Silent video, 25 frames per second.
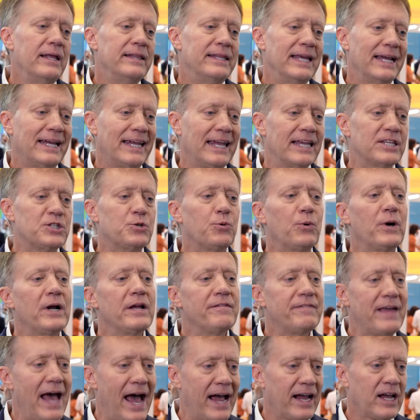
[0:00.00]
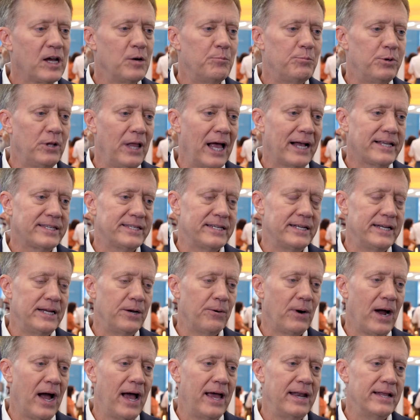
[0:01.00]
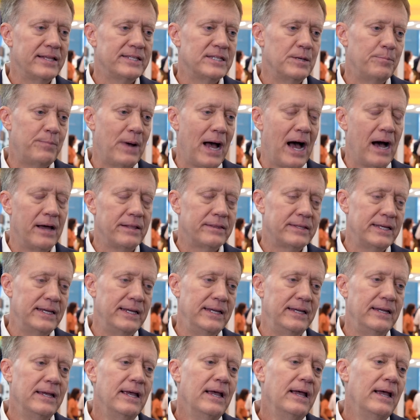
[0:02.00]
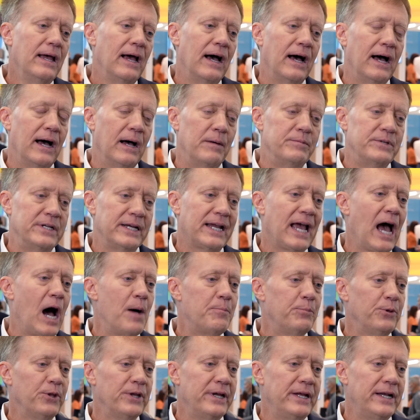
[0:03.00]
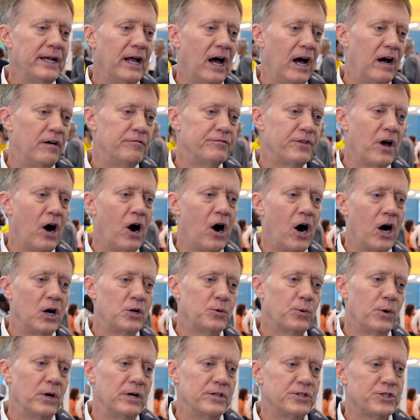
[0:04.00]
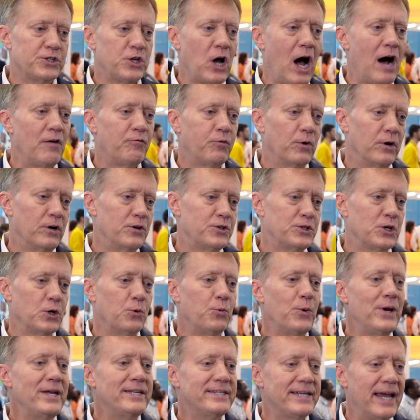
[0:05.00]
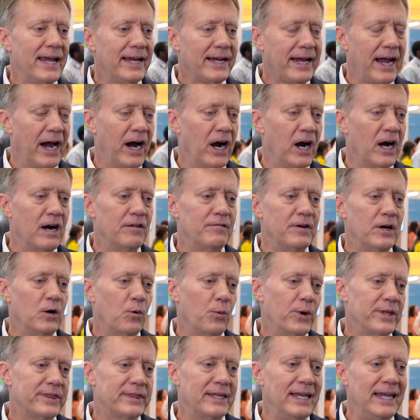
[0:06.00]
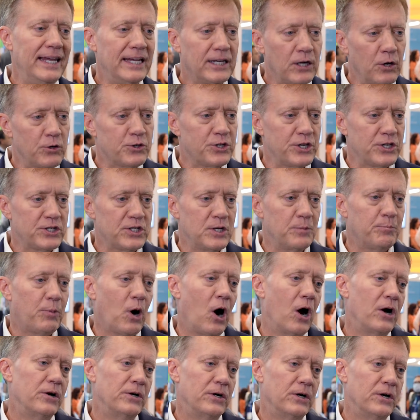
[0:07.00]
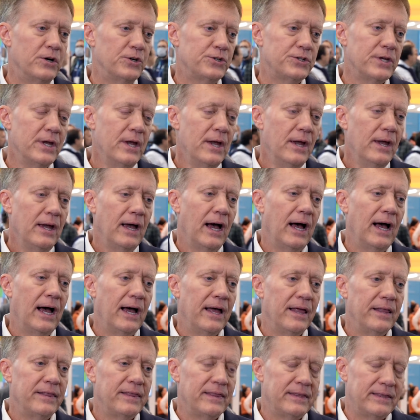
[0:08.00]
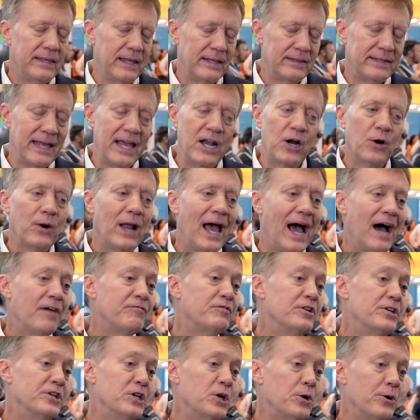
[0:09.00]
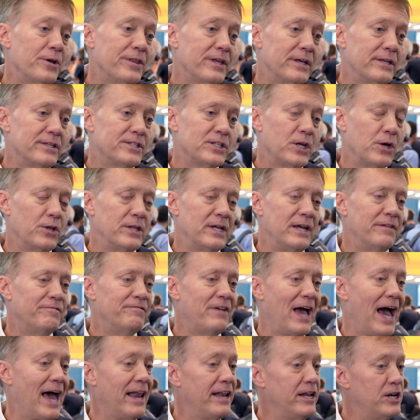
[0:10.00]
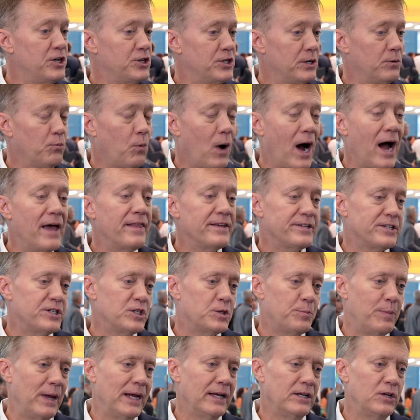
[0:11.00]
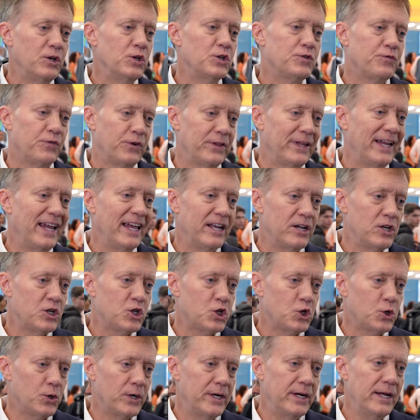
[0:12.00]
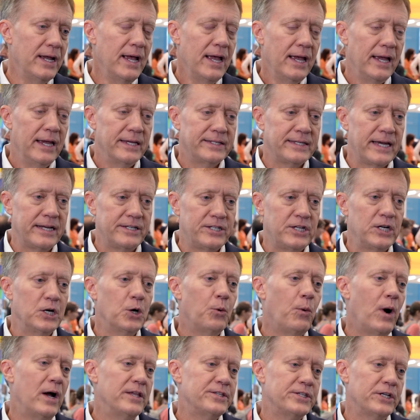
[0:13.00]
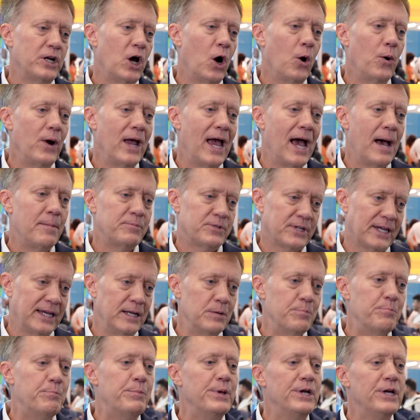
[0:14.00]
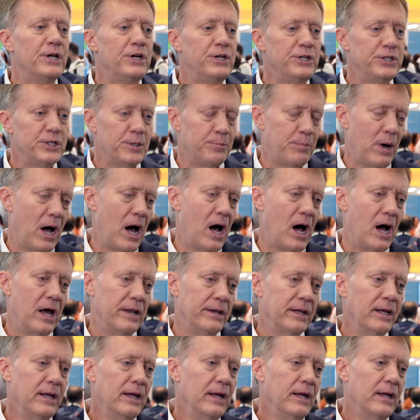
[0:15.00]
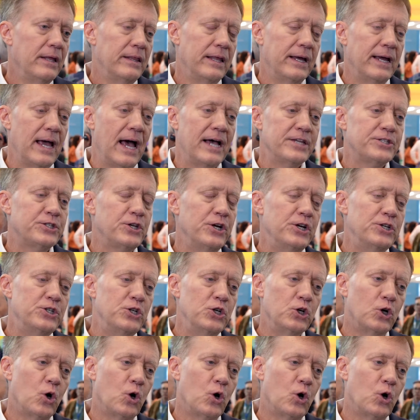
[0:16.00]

that gets rid of that complexity, right? It's about the decoupling of the hardware and software. So we take care of it with the ecosystem partners. That they don't have to deal with it. So the advantage and why this is big news for the industry is that tier ones and OEMs can build upon the S32